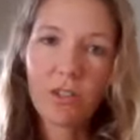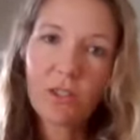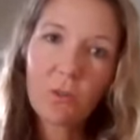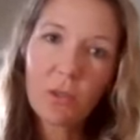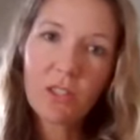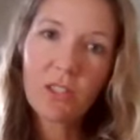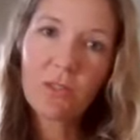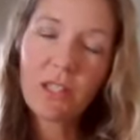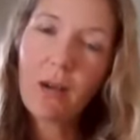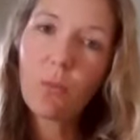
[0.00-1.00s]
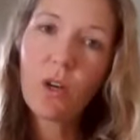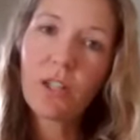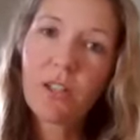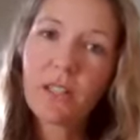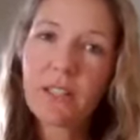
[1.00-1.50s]
You don't want to use tap
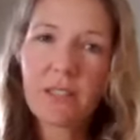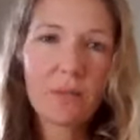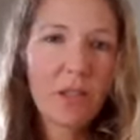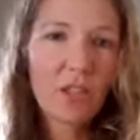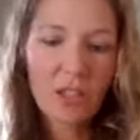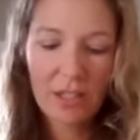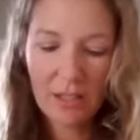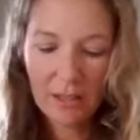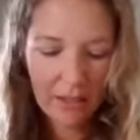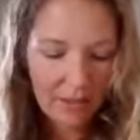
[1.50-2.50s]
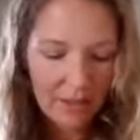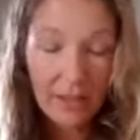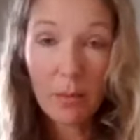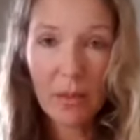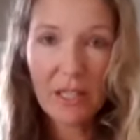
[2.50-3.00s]
water because especially things
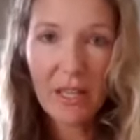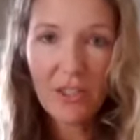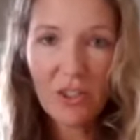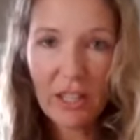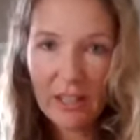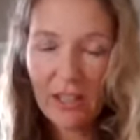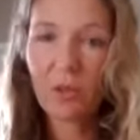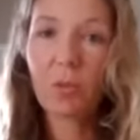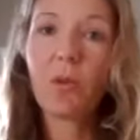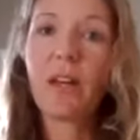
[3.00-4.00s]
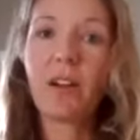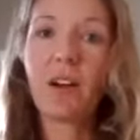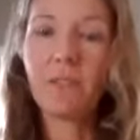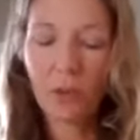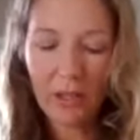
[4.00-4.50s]
like the pH, that could throw that
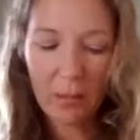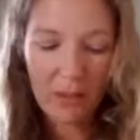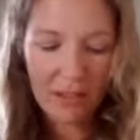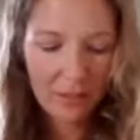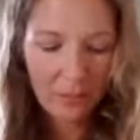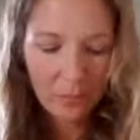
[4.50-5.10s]
off quite a bit.